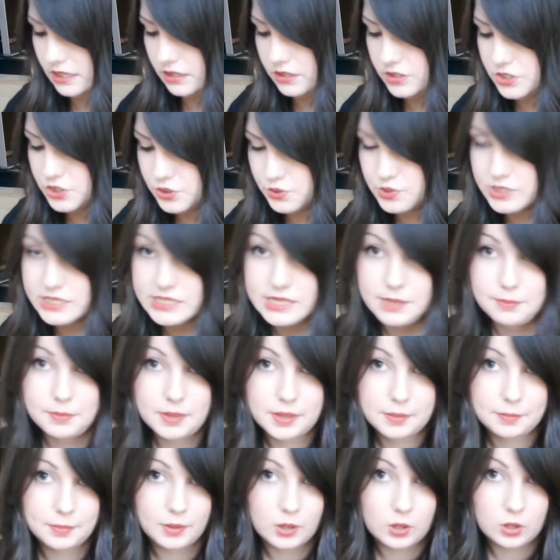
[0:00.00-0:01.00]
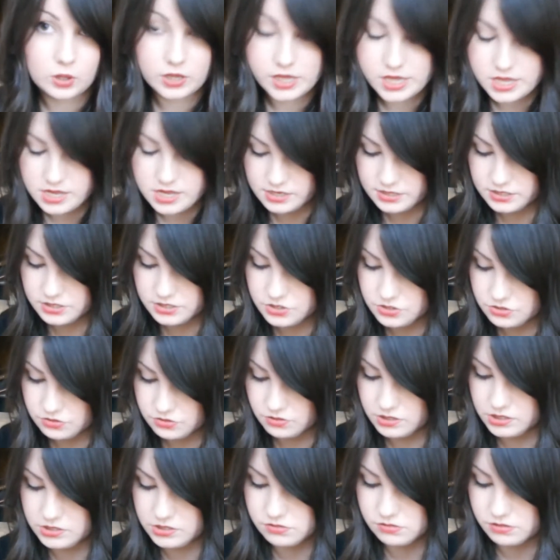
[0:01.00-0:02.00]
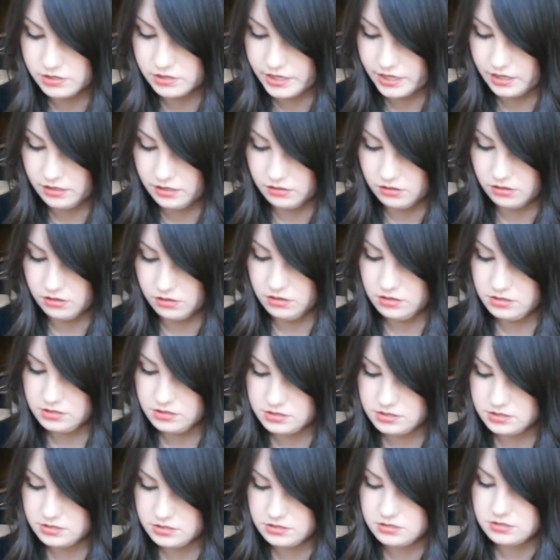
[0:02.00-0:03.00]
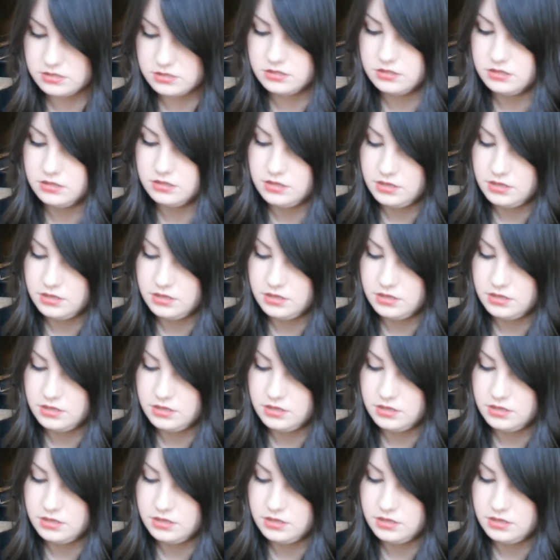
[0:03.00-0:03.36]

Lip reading: a little zippy pocket so they don't get lost,